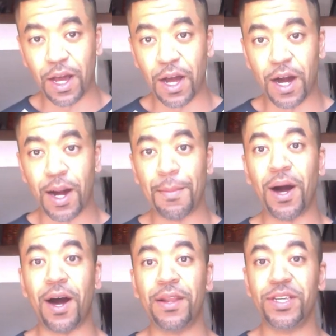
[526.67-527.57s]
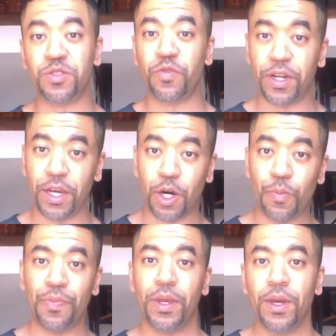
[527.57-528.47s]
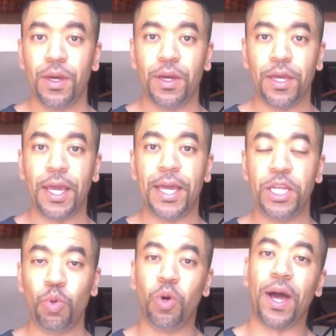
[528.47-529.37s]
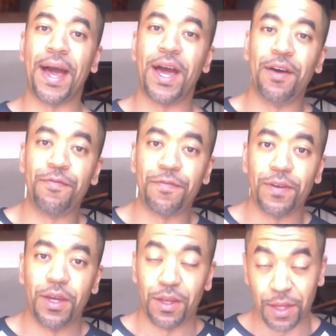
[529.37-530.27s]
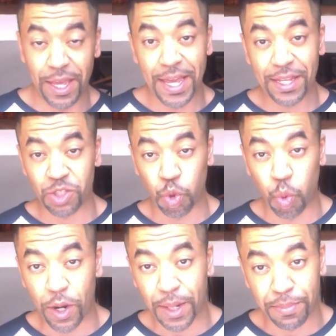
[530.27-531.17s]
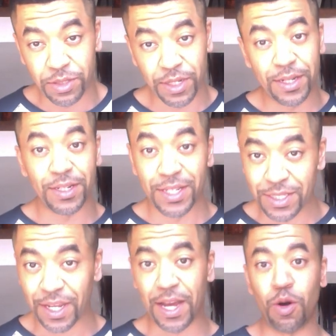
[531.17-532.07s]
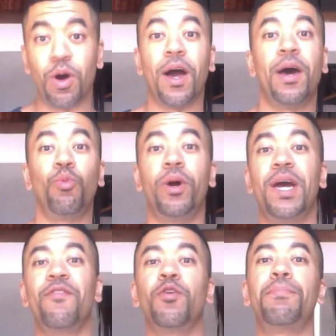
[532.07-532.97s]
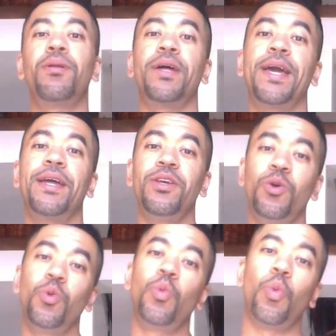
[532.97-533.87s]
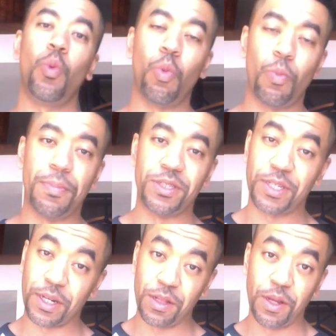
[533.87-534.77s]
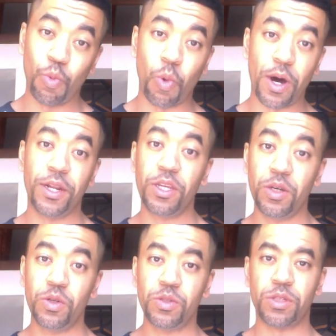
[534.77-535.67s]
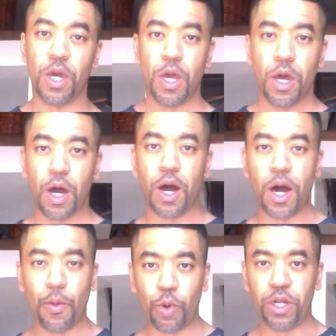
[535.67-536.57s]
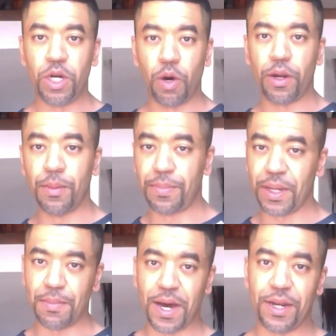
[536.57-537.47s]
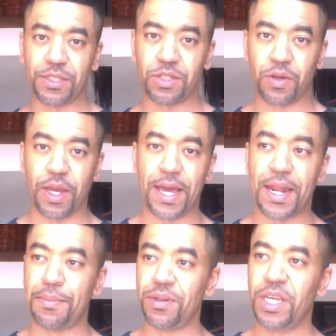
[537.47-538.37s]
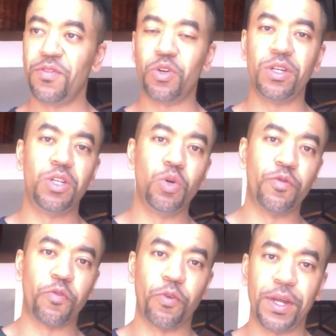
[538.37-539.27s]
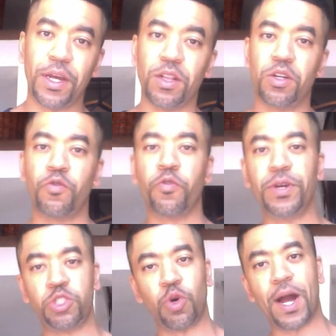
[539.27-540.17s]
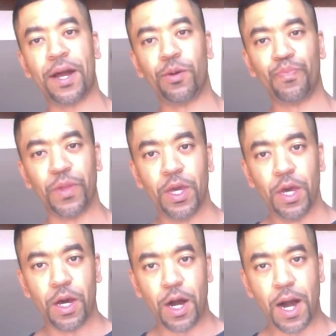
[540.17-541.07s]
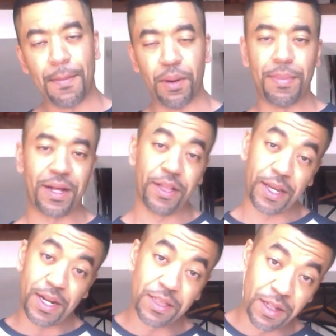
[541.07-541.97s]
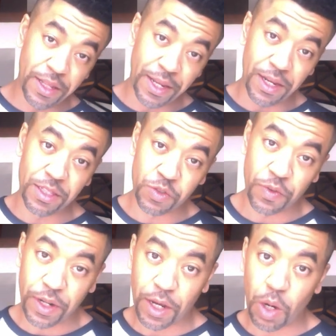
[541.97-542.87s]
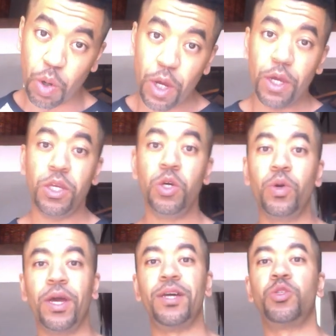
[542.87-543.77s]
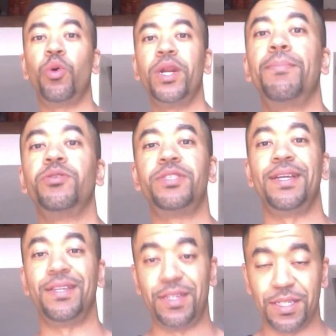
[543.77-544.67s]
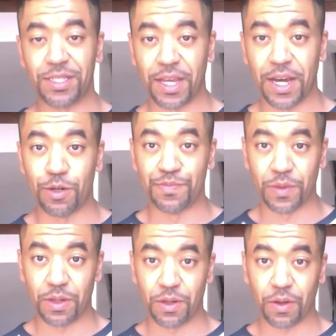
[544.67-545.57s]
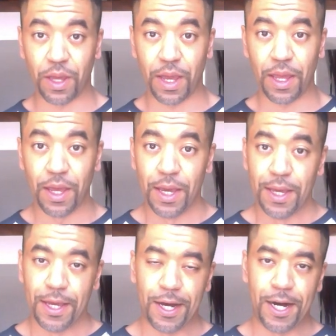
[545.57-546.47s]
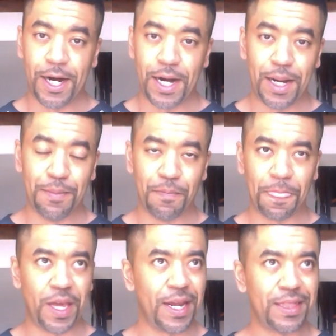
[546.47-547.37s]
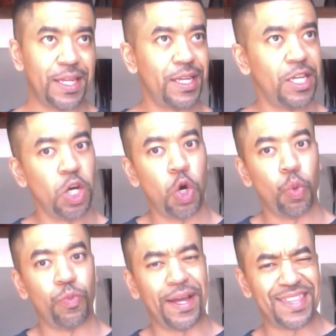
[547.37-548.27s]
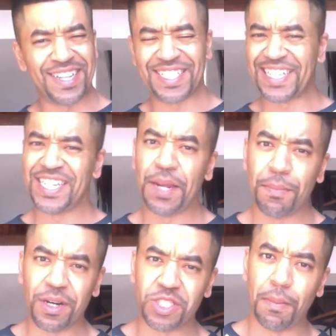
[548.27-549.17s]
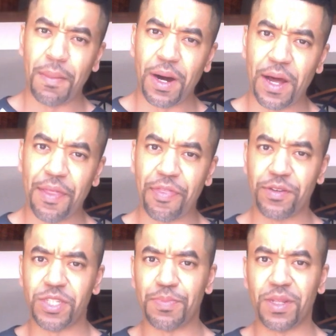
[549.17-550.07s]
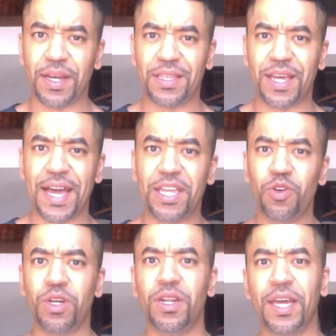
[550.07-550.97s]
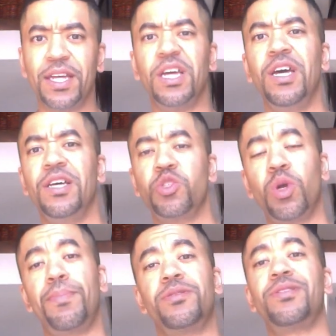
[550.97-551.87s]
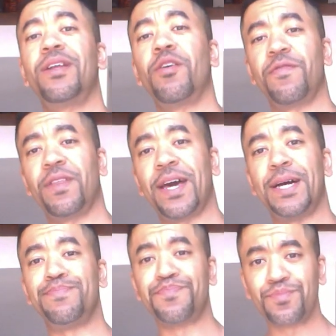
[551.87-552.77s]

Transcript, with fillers: um, on this video, and you will have a twenty percent discount on whatever plan you particularly want to use um, when you go on the Picmonics, okay? And I believe you can do a free, a little free trial, uh, but by clicking on the link on this video, you get a percent discount, okay? Um, and I think, you know, I think it's like ten bucks a month or something like that. You can get twenty percent off of that